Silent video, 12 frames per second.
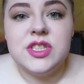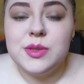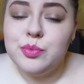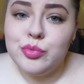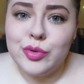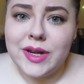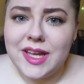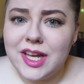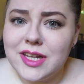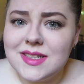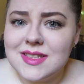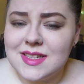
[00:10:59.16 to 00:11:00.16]
is pretty
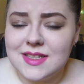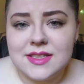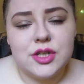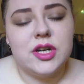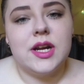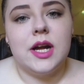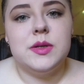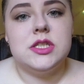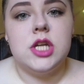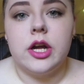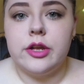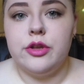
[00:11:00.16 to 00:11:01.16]
good considering I was
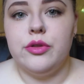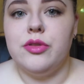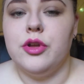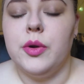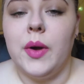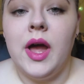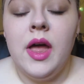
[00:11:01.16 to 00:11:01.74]
talking you through